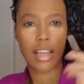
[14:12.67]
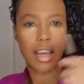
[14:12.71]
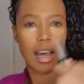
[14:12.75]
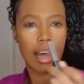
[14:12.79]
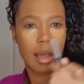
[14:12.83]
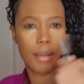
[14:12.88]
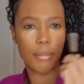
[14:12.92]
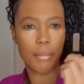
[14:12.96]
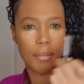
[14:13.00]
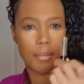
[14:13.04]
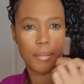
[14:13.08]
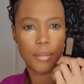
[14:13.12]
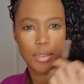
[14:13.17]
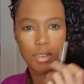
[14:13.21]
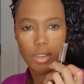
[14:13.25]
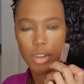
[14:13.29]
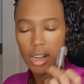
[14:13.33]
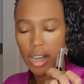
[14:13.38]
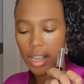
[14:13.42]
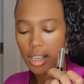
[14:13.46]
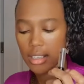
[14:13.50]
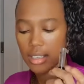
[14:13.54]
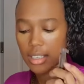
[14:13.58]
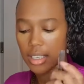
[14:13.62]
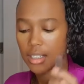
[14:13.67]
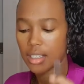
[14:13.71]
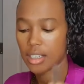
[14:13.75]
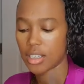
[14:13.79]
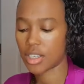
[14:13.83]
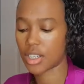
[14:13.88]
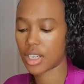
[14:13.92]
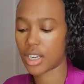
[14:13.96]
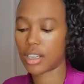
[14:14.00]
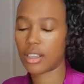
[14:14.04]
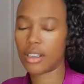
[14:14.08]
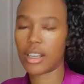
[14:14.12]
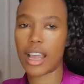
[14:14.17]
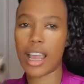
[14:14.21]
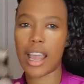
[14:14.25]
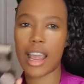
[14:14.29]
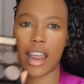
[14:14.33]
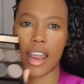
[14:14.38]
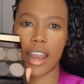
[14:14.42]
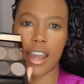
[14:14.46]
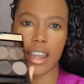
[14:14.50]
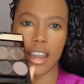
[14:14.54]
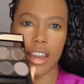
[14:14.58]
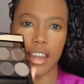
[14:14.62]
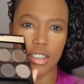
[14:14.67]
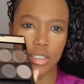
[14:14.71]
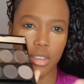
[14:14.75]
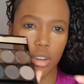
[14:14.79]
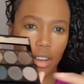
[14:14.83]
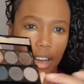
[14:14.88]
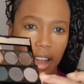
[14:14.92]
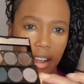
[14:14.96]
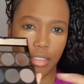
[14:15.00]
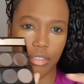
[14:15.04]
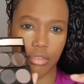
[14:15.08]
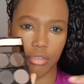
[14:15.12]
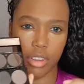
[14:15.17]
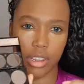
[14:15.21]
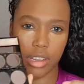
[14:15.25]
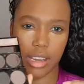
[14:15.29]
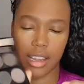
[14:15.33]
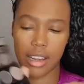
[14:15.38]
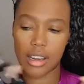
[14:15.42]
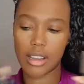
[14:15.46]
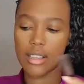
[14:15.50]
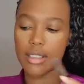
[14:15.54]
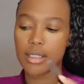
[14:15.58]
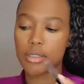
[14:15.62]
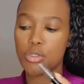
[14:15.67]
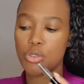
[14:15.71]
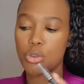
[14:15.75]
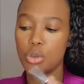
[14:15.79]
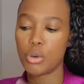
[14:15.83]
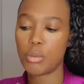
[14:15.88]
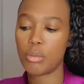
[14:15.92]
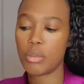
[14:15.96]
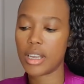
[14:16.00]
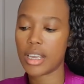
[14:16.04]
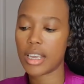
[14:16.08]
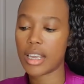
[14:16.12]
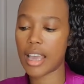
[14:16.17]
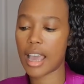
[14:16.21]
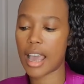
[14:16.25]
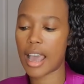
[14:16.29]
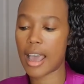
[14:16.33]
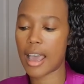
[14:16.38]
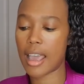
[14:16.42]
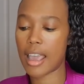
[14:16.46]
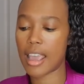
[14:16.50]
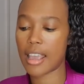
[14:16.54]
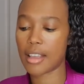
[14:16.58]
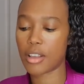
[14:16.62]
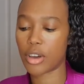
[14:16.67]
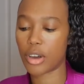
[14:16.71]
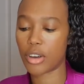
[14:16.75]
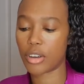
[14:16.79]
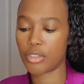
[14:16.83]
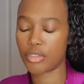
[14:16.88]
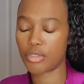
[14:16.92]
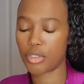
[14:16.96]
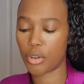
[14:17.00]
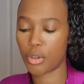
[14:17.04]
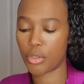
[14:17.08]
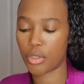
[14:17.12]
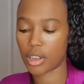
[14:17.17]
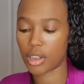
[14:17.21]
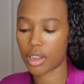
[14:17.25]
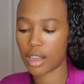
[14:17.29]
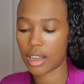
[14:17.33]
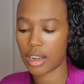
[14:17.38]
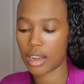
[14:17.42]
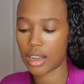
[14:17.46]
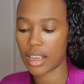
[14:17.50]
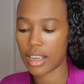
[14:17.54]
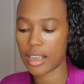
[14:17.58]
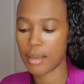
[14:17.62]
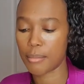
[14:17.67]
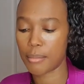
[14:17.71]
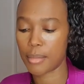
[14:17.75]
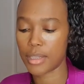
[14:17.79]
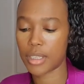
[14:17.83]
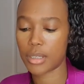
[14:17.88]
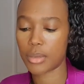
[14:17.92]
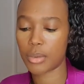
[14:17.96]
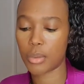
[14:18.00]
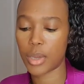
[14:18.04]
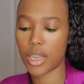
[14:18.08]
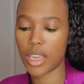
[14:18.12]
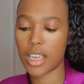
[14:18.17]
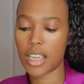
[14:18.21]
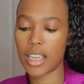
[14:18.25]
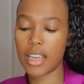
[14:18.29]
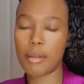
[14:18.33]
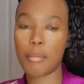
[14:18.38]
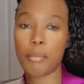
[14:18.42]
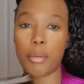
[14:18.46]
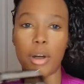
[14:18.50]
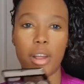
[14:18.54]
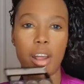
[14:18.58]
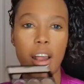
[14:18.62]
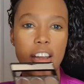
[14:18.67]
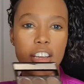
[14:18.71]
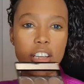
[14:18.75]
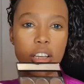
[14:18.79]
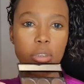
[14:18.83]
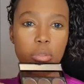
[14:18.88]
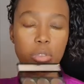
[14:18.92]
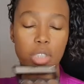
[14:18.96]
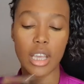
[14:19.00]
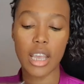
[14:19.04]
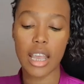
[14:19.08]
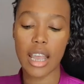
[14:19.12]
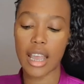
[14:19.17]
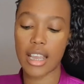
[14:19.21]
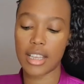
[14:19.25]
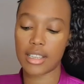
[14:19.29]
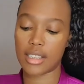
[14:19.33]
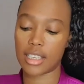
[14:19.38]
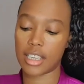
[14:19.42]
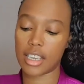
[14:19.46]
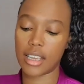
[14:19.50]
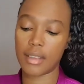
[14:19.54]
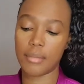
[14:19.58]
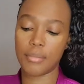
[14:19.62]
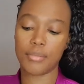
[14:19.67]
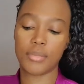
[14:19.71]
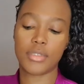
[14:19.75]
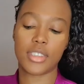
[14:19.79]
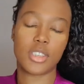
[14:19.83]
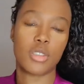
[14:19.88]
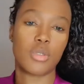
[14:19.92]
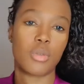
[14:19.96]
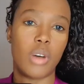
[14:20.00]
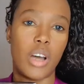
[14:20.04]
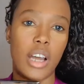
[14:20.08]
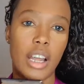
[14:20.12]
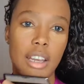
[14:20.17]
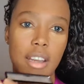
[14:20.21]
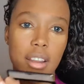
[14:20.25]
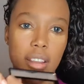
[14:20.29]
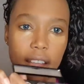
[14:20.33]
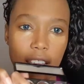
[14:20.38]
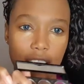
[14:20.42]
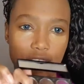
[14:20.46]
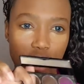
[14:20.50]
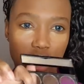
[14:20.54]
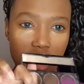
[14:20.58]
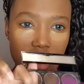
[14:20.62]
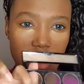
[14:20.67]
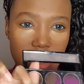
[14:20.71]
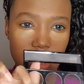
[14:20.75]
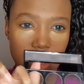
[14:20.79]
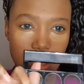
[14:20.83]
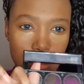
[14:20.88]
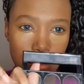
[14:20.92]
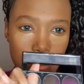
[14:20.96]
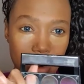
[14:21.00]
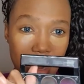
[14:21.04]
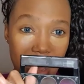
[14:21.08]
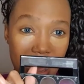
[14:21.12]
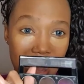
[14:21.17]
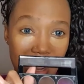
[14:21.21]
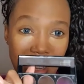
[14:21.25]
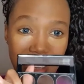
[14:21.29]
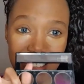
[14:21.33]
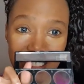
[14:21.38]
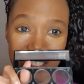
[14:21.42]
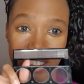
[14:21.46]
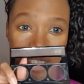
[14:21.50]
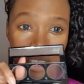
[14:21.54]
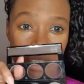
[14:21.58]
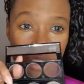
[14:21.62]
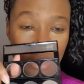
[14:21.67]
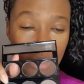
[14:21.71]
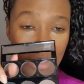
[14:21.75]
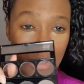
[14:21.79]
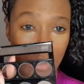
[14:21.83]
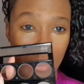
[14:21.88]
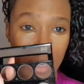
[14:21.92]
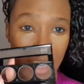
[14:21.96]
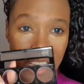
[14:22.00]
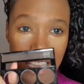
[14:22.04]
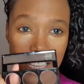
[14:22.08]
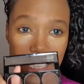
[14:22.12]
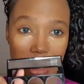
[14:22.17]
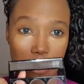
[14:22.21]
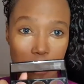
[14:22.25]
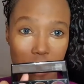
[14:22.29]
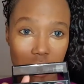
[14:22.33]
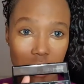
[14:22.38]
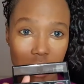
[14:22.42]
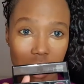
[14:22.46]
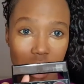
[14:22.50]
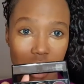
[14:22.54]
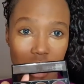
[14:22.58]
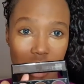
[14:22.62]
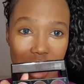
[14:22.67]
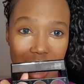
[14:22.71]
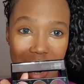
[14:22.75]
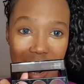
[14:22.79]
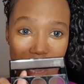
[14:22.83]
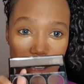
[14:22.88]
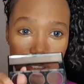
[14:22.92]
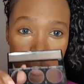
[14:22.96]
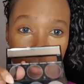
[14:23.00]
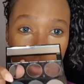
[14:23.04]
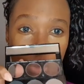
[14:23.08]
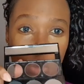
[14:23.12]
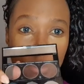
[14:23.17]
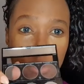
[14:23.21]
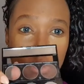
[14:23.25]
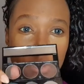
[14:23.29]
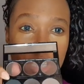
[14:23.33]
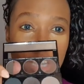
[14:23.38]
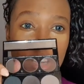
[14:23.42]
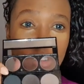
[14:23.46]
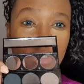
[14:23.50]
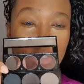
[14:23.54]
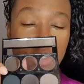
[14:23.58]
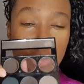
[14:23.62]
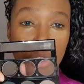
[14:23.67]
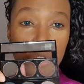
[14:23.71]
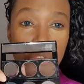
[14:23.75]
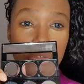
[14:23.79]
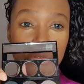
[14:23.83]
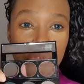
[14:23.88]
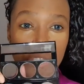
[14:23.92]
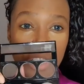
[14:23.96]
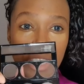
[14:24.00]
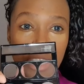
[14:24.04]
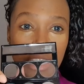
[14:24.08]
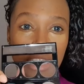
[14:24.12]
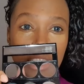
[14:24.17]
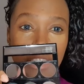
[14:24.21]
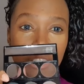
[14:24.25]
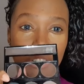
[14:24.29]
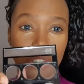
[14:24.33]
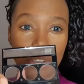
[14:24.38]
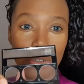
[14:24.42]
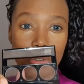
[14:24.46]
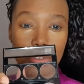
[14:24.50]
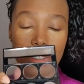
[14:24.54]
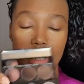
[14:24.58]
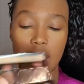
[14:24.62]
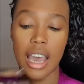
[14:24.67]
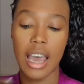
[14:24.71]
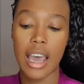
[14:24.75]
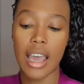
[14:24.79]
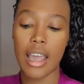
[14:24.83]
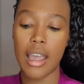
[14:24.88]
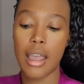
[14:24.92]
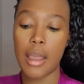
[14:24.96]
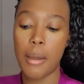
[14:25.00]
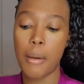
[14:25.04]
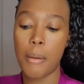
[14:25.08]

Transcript: It's got like a setting gel, and then it's got like 3 colors. Normally I go for the color in between, but I don't. See this one, as you can see, the black doesn't look like it's been touched at all, because I don't really use that.